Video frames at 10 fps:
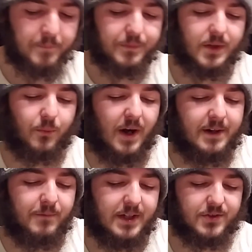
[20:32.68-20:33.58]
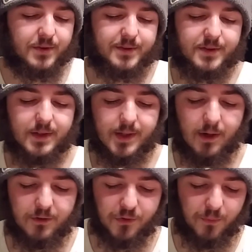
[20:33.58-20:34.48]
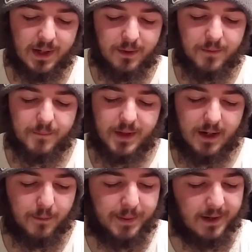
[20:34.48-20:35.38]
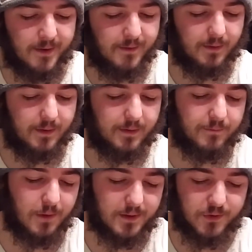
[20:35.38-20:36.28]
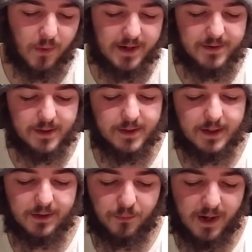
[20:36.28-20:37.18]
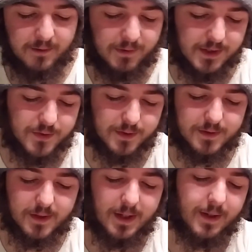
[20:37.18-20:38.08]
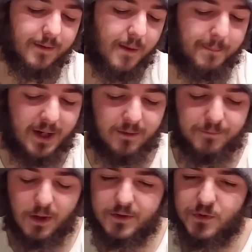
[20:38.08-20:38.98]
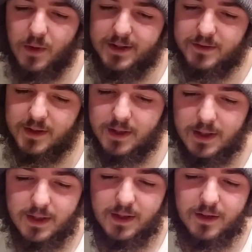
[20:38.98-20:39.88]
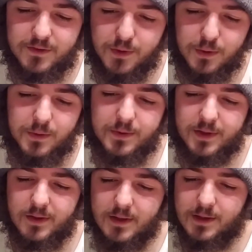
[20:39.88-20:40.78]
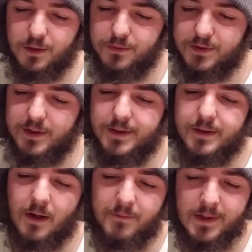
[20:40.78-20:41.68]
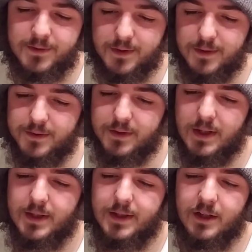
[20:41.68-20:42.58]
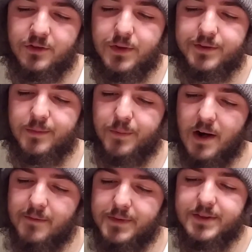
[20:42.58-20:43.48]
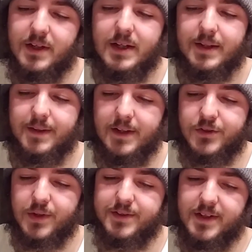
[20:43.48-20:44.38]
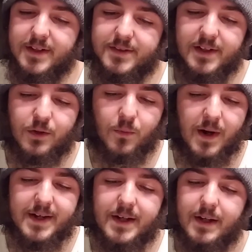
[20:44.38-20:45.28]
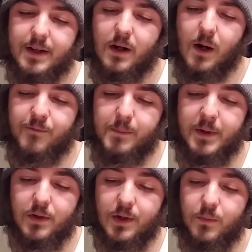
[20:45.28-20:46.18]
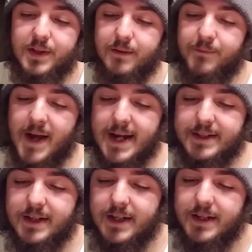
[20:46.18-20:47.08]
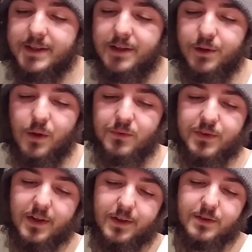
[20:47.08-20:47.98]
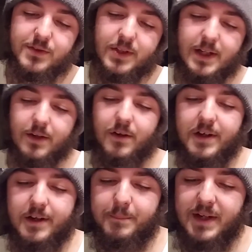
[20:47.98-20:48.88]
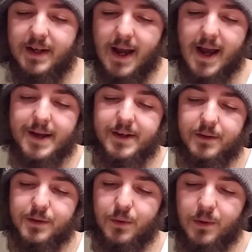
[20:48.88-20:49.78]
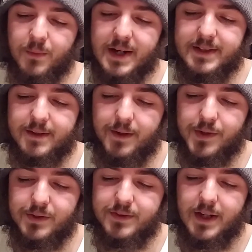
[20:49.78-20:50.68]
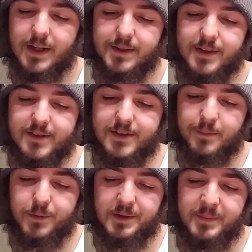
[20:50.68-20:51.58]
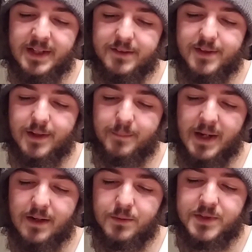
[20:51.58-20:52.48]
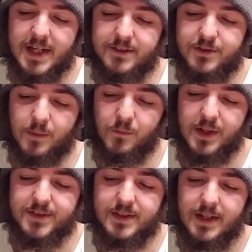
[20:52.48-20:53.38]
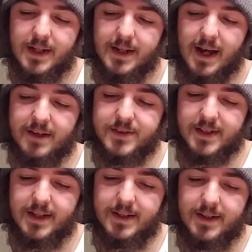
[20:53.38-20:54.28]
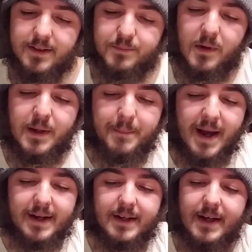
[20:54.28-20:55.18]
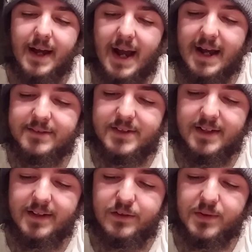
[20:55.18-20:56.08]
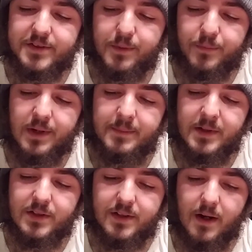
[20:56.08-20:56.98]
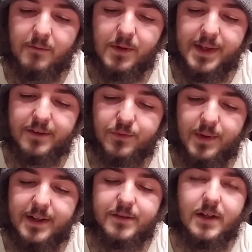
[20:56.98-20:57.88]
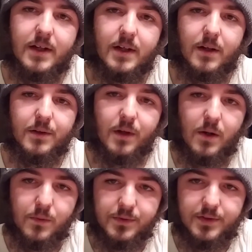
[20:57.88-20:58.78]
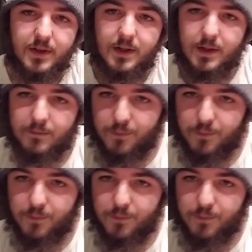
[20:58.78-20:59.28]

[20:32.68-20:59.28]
The rate of interest. There is a real and apparent fluctuation in the rate of interest. The apparent fluctuation is due to the inclusion of insurance, interest and profits. The interest in a single rate are familiar with the fact that loans on good security could be had at a lower rate than others. This simply means that a man who takes some risk as to getting his money back adds to the interest a premium to cover this risk. Loans for